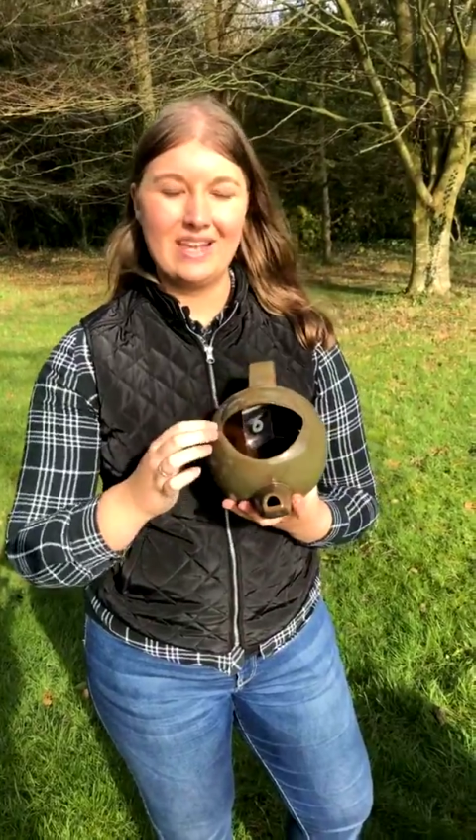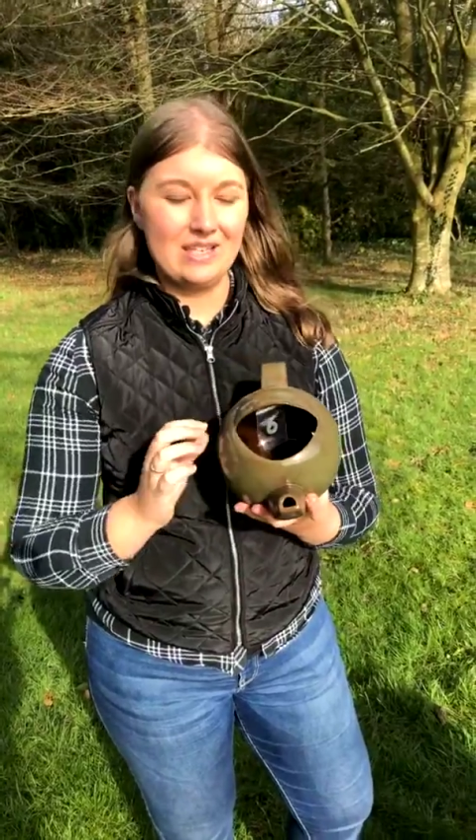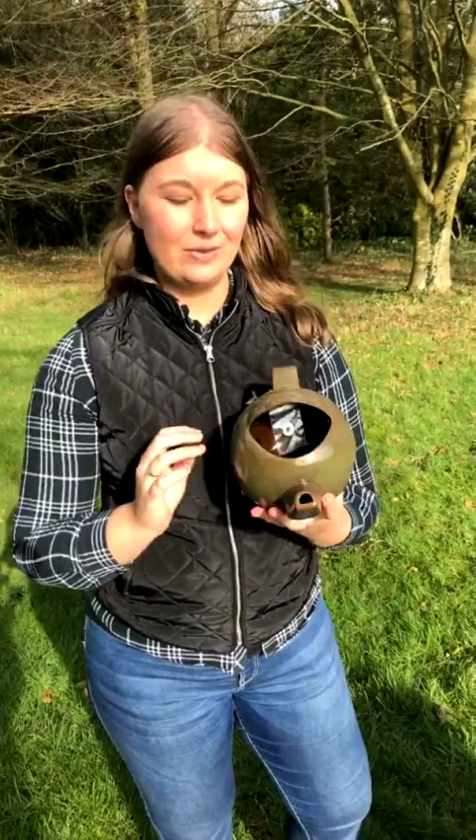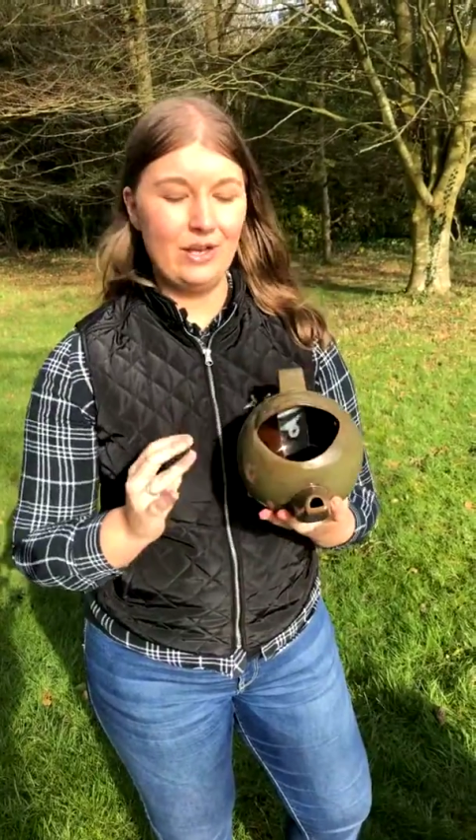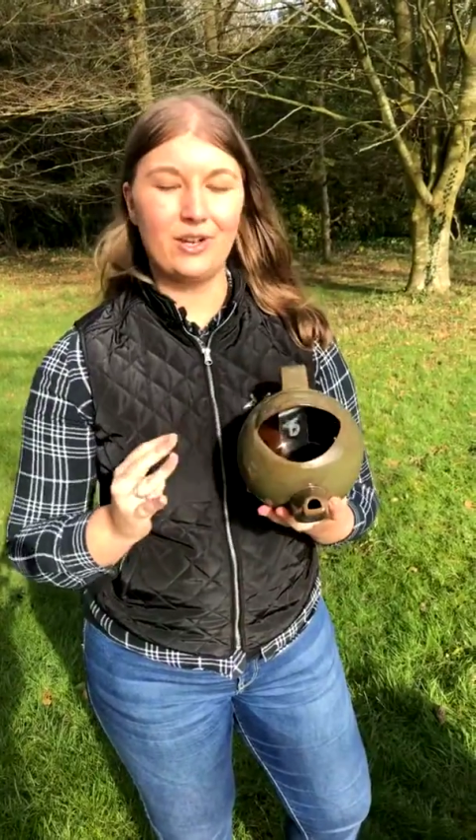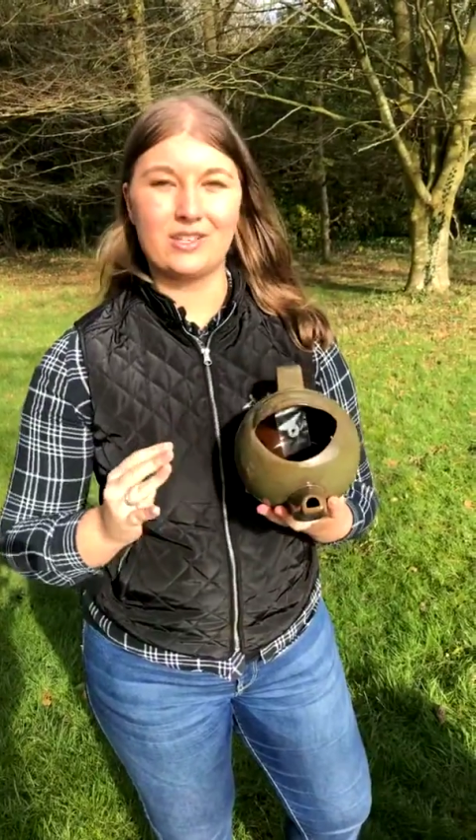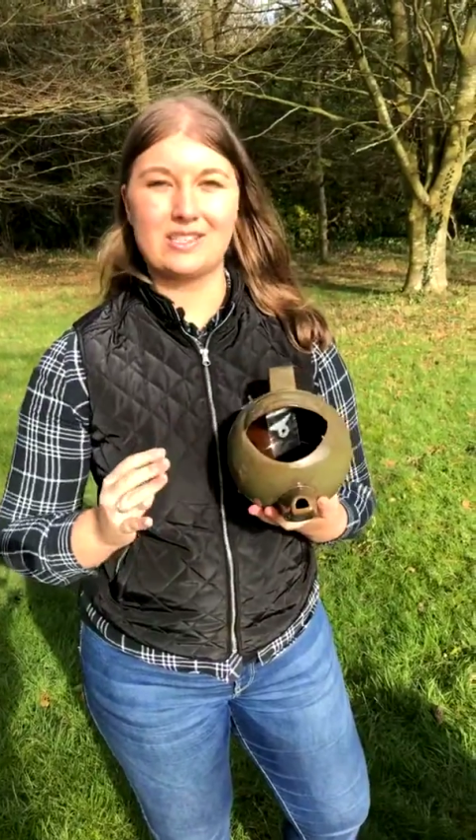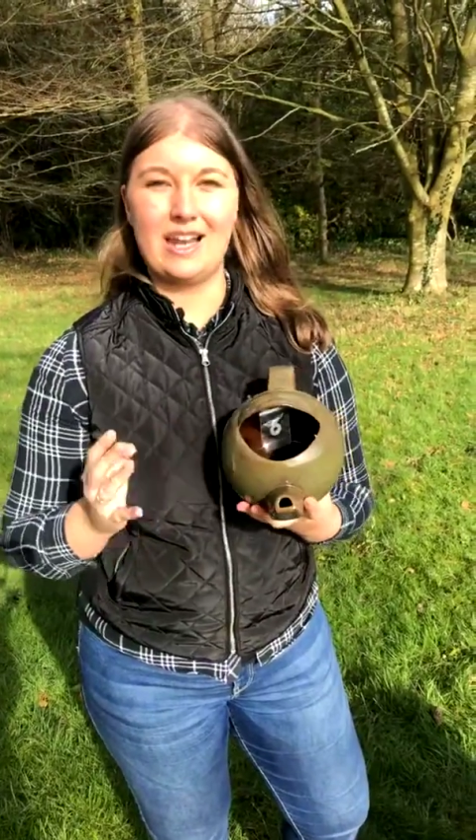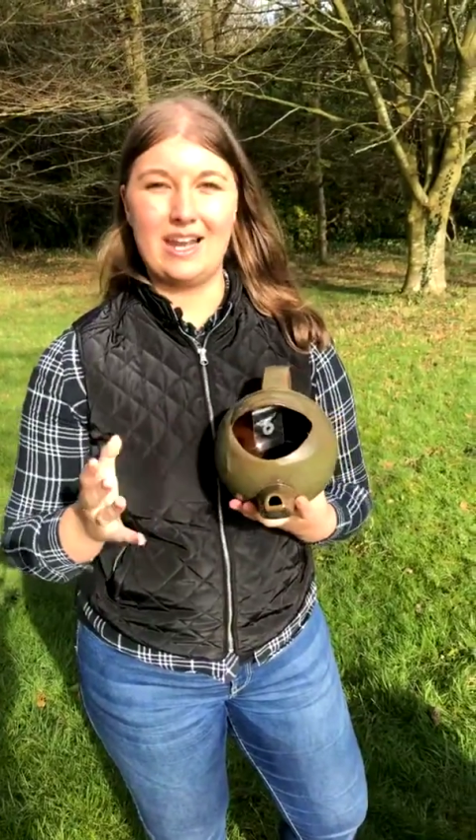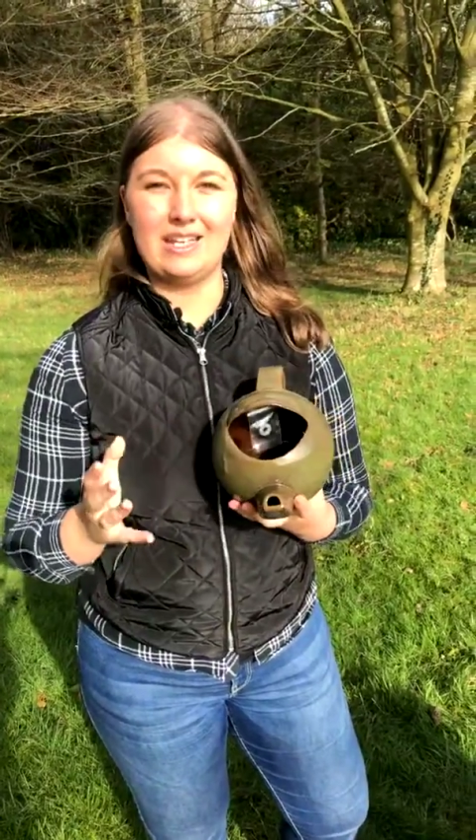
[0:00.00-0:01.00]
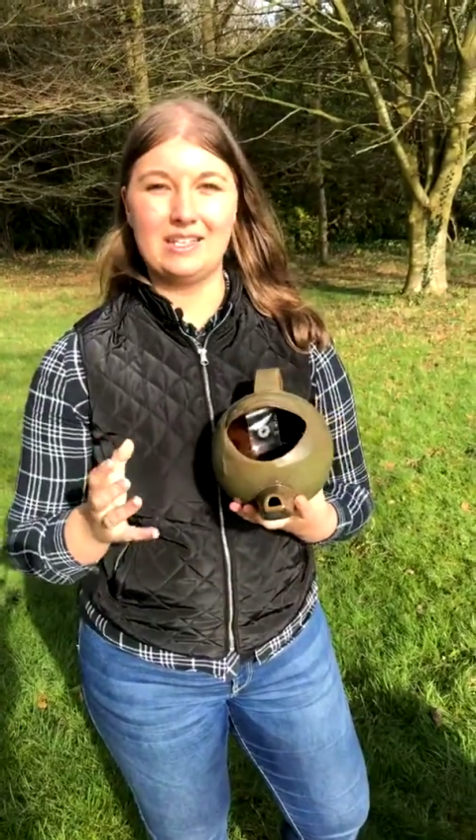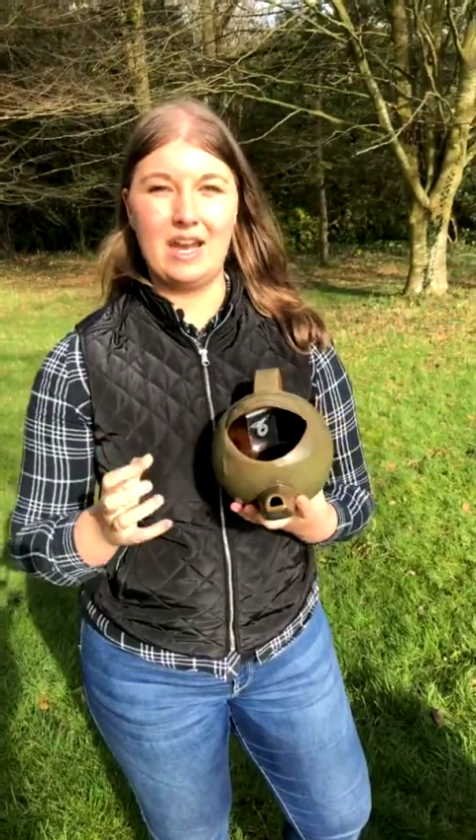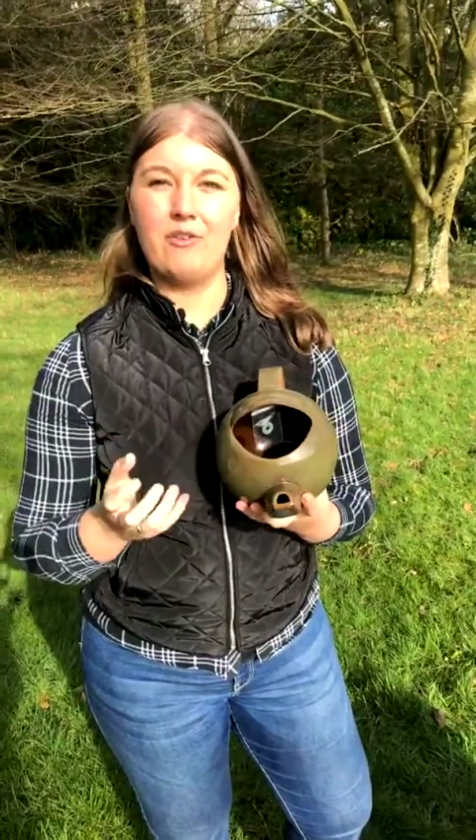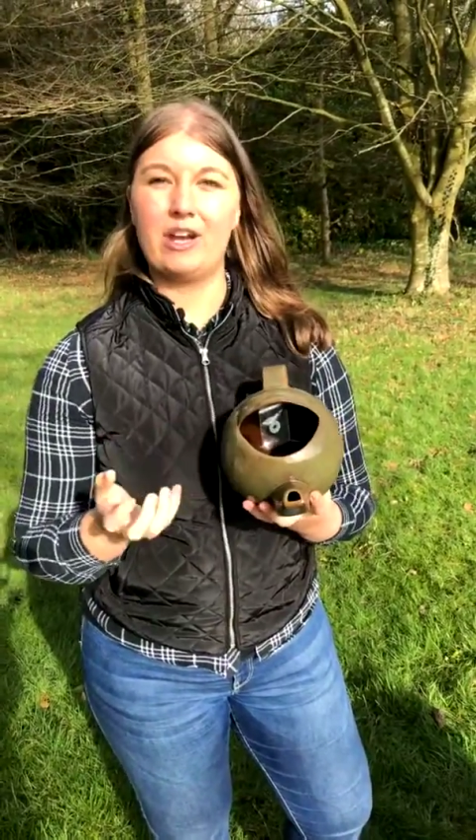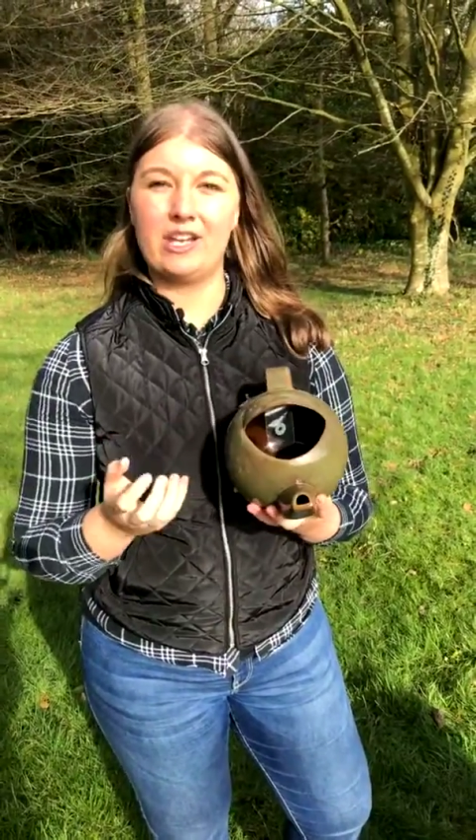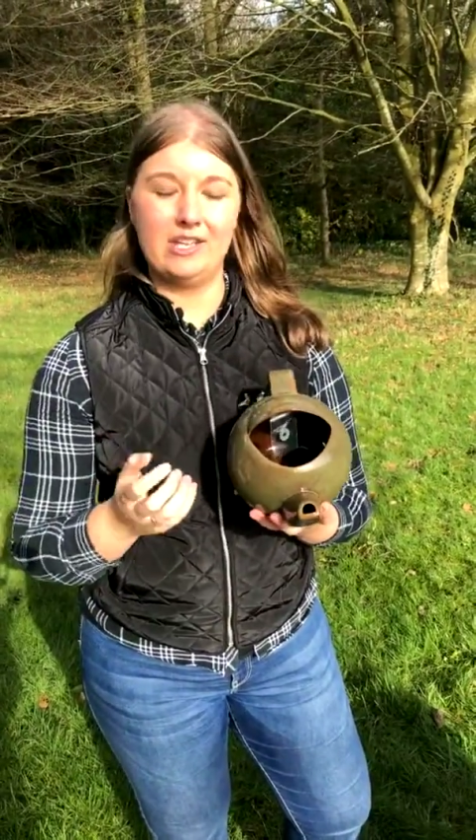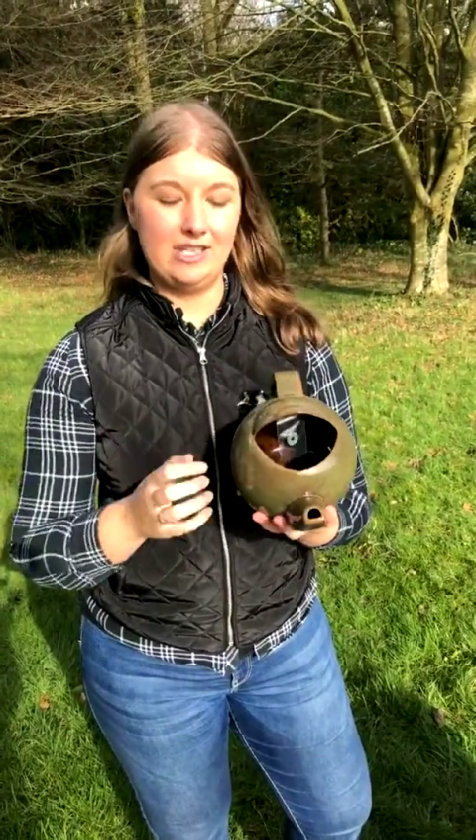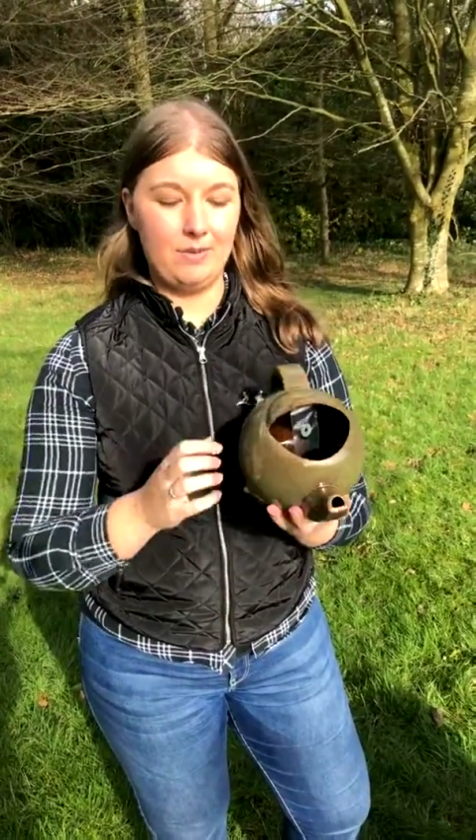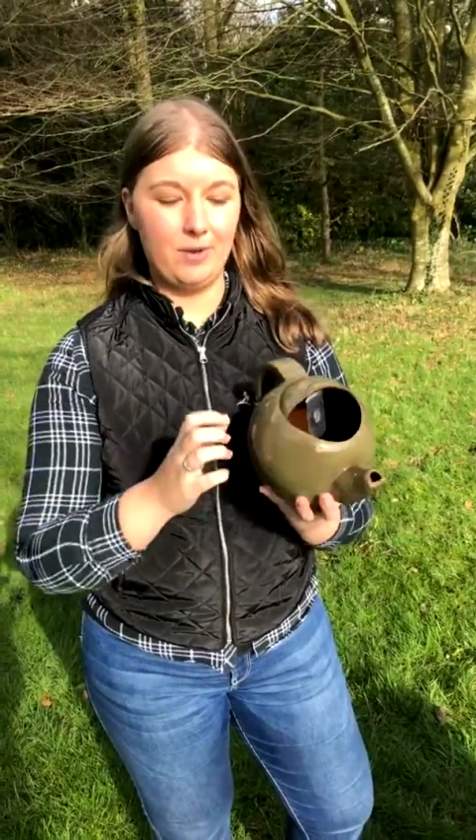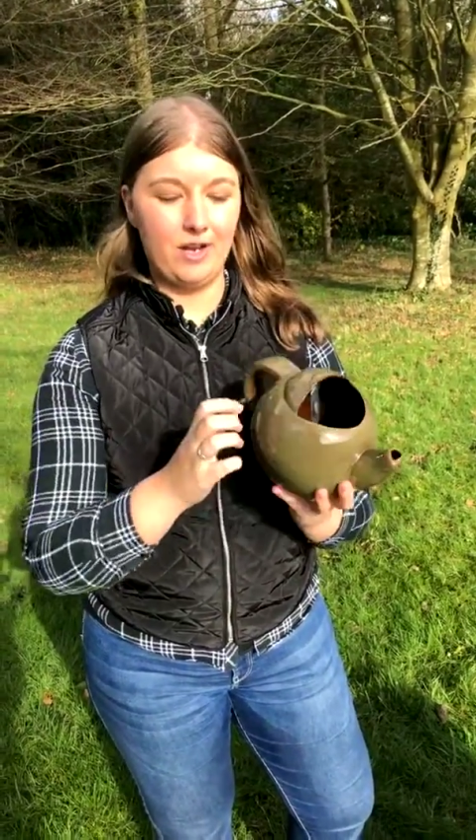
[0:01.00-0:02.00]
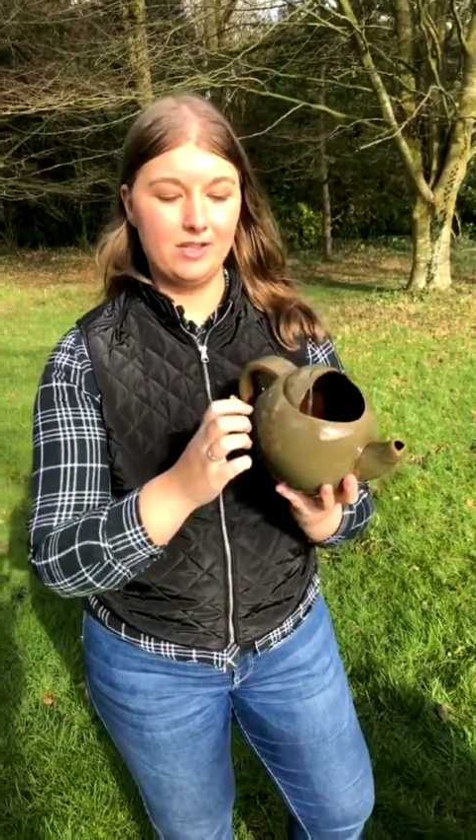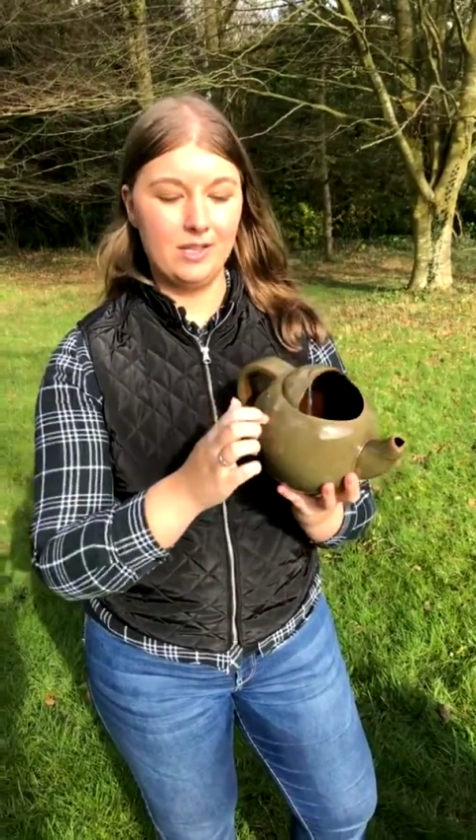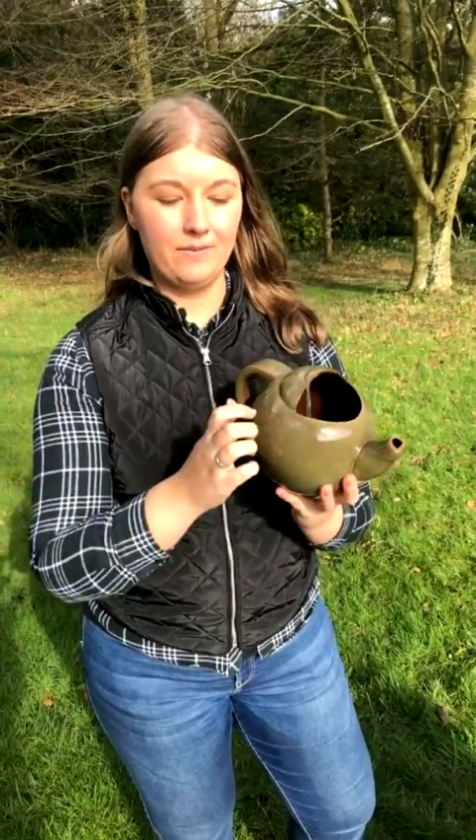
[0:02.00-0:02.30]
So it looks like a regular teapot,